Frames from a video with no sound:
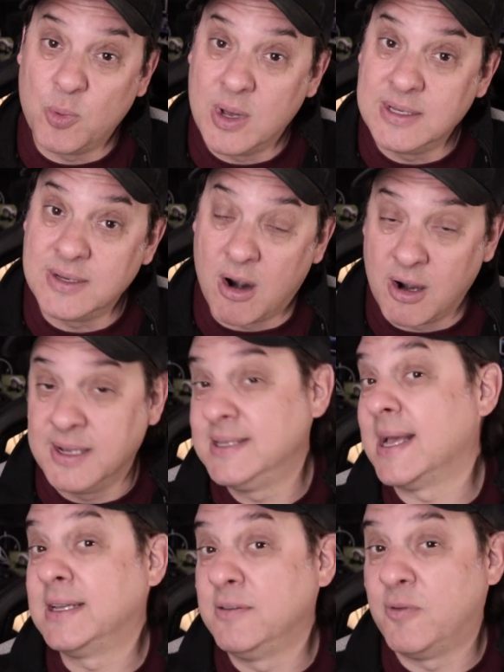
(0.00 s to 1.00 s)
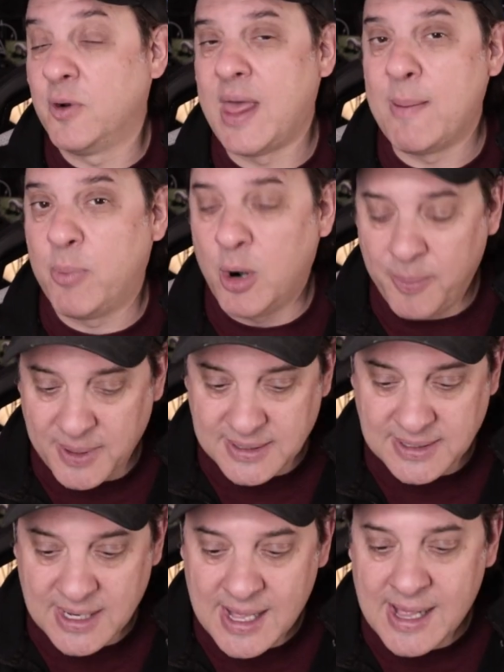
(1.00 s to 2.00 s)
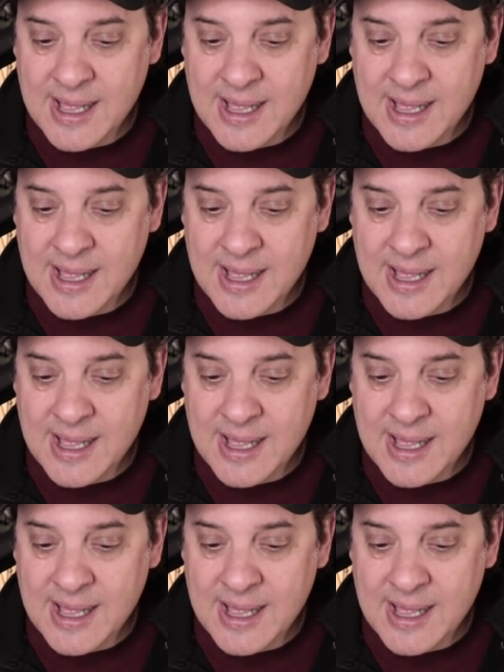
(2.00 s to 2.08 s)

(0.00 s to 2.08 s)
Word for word: was architected for that purpose,